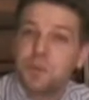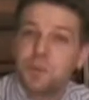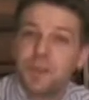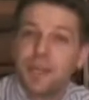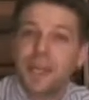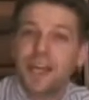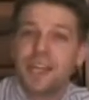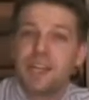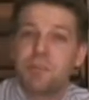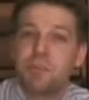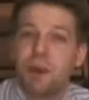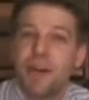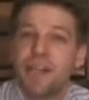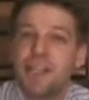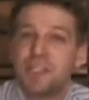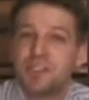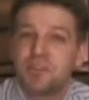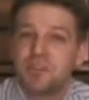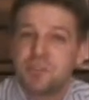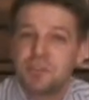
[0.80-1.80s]
this week I got a
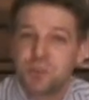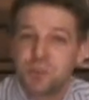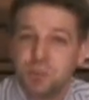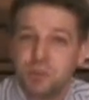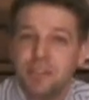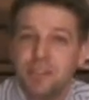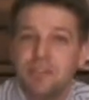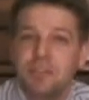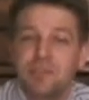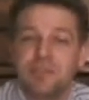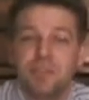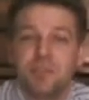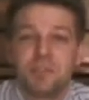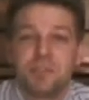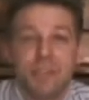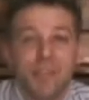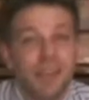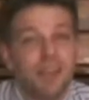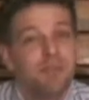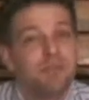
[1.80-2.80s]
package from Sweden from
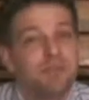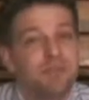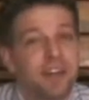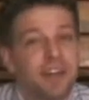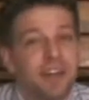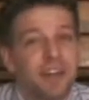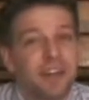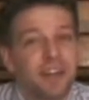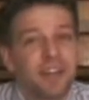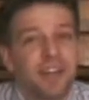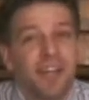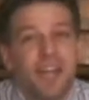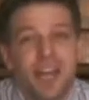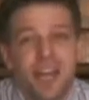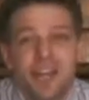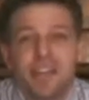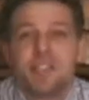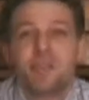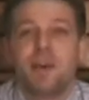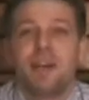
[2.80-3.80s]
TameFan.
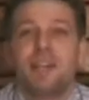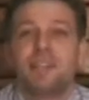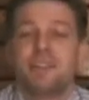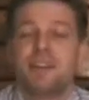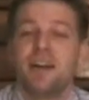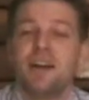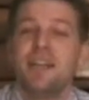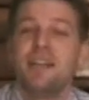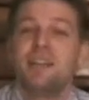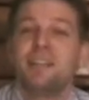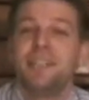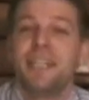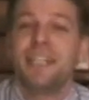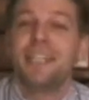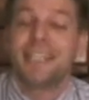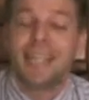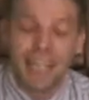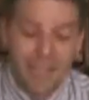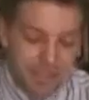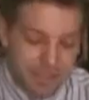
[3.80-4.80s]
So I decided to
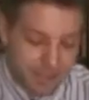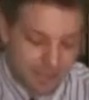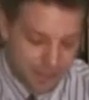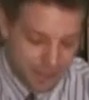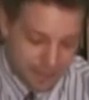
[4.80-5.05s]
dedicate this